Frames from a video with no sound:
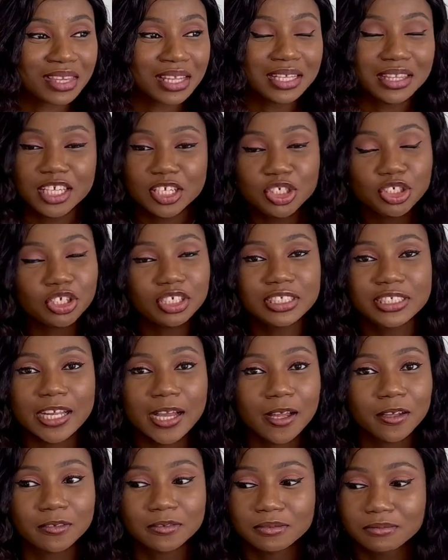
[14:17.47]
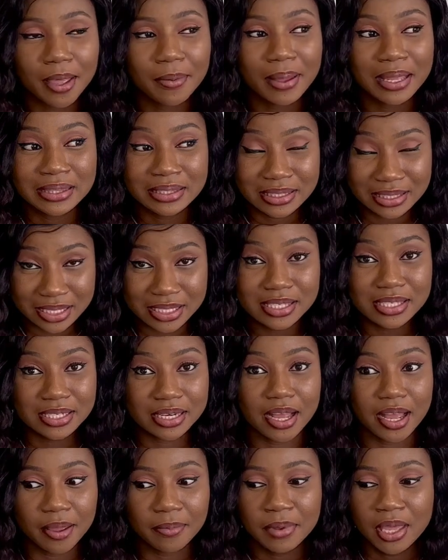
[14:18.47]
They shut down. At this
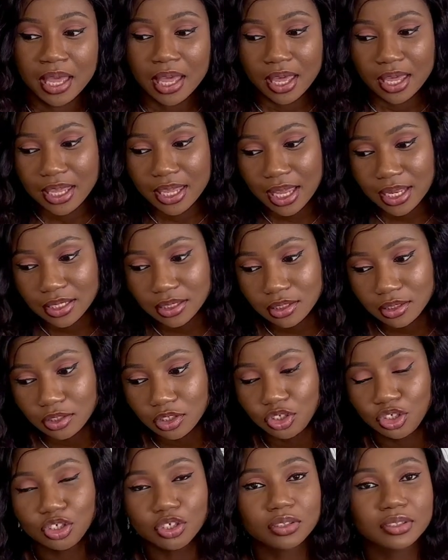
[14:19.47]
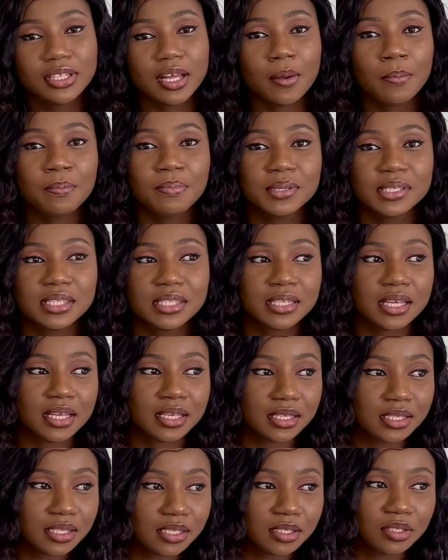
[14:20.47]
time, he had shut down
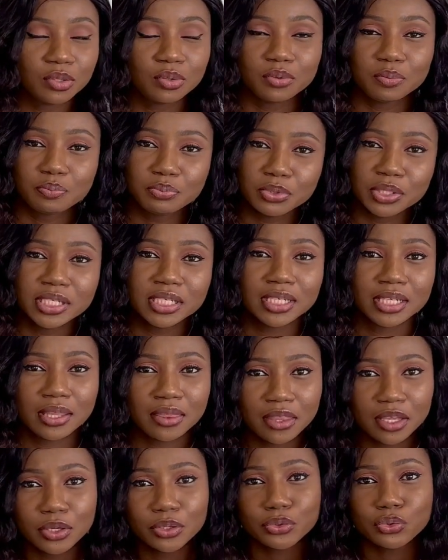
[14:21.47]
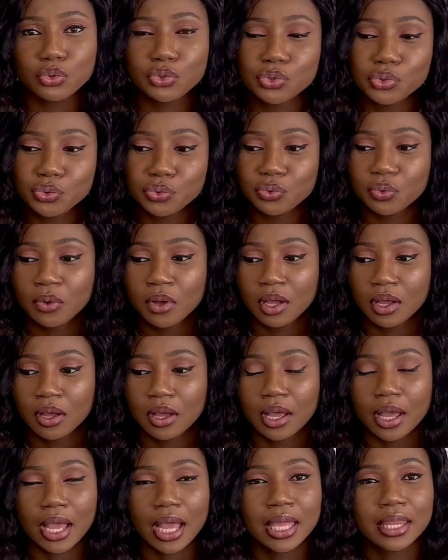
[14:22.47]
business, put in a thing or two,
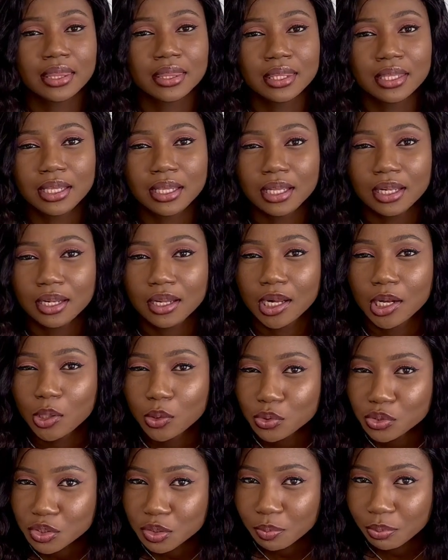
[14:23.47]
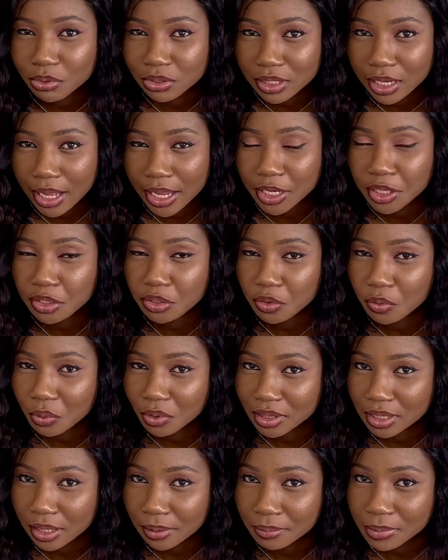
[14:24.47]
and they closed border. I know
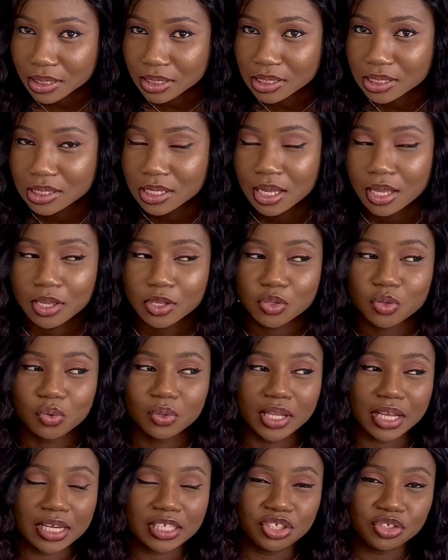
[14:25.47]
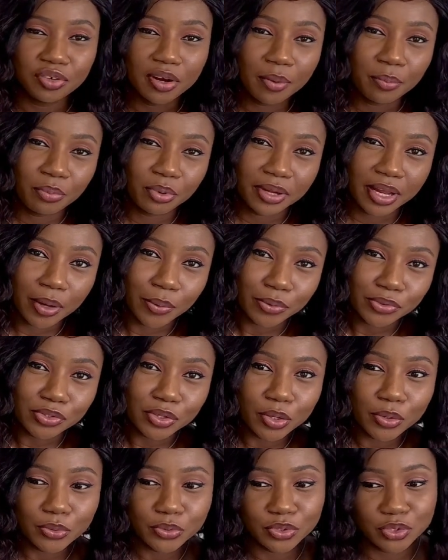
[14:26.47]
what that means. So Nigerian border was
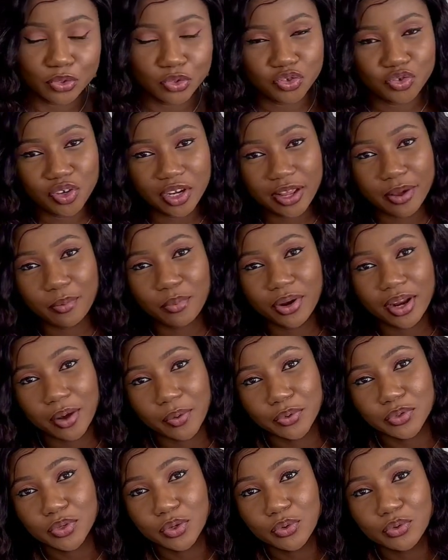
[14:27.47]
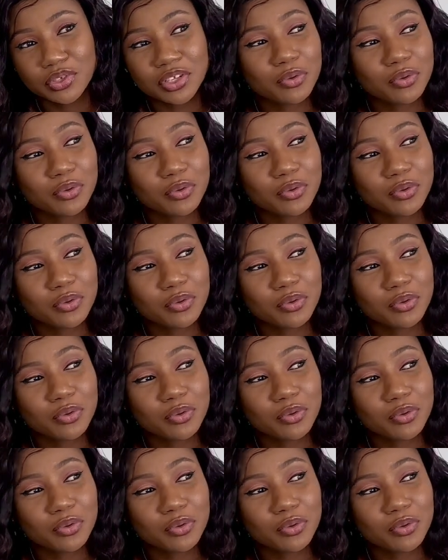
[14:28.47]
closed, Australian border was closed.